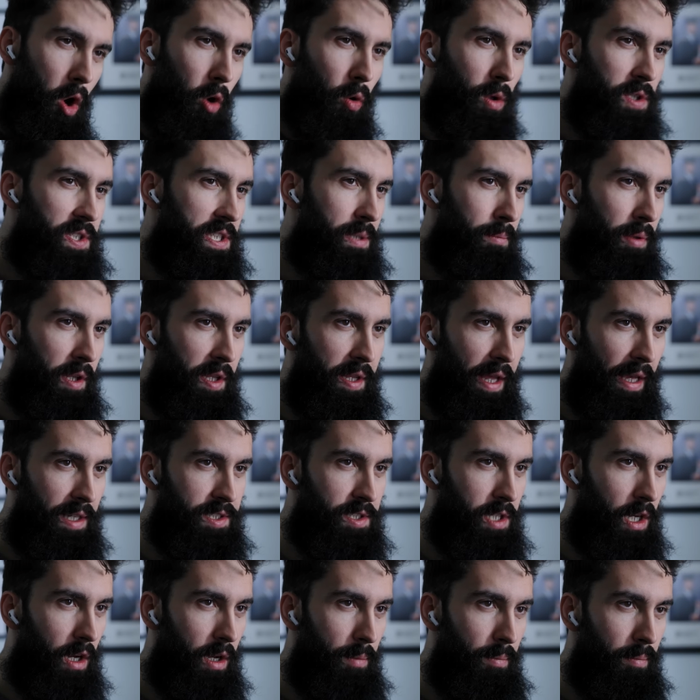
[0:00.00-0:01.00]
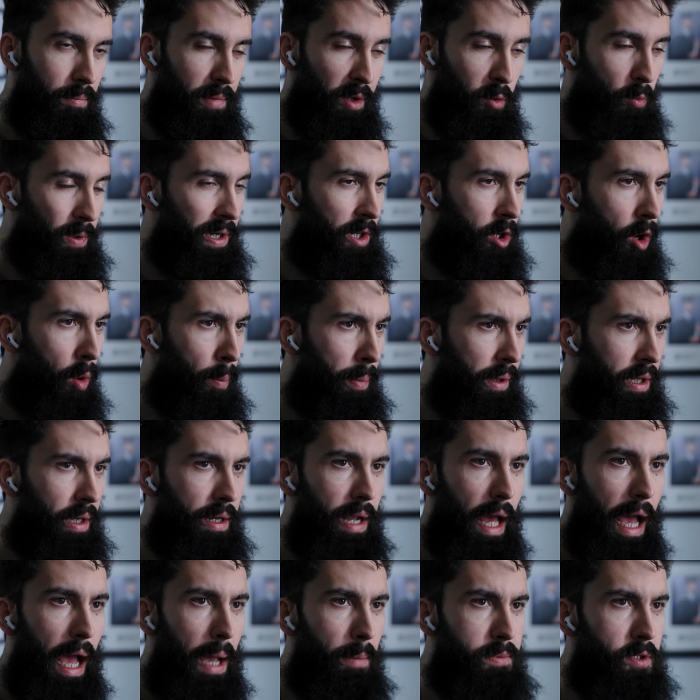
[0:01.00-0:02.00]
Progress simply takes time, but recomping
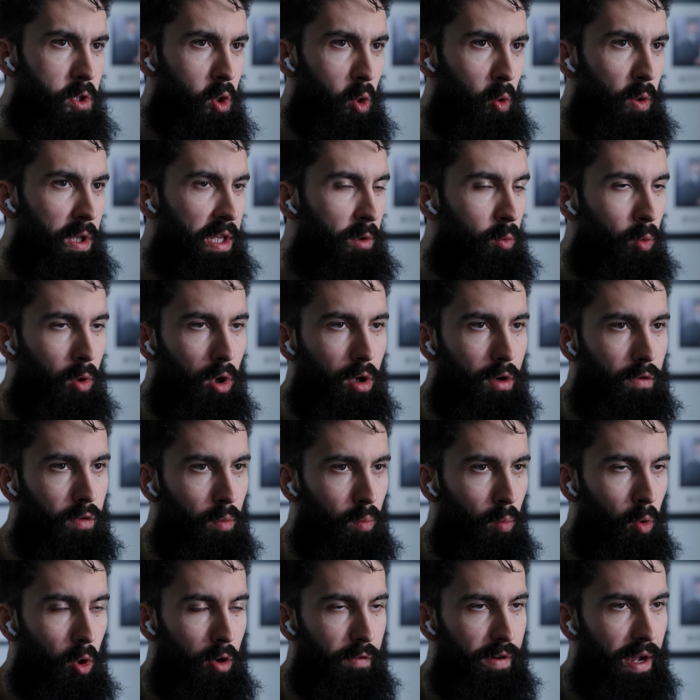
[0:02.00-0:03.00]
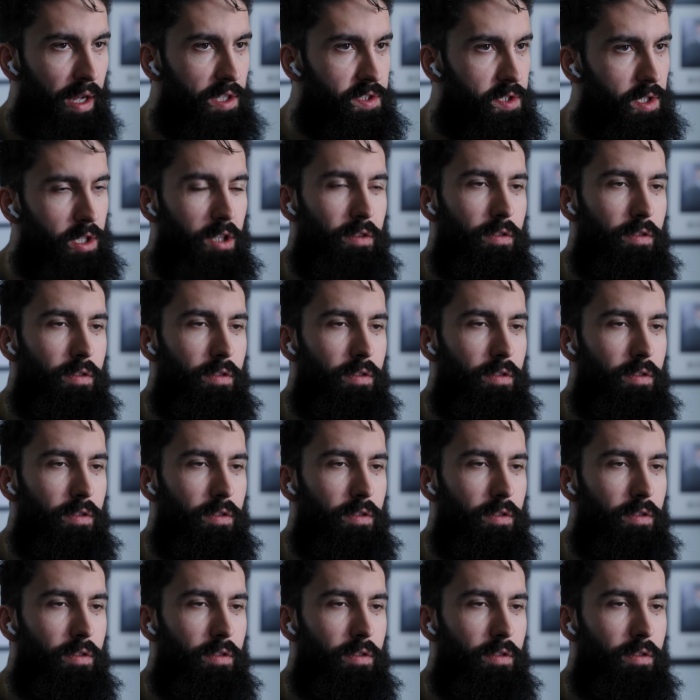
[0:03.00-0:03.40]
can absolutely work for more advanced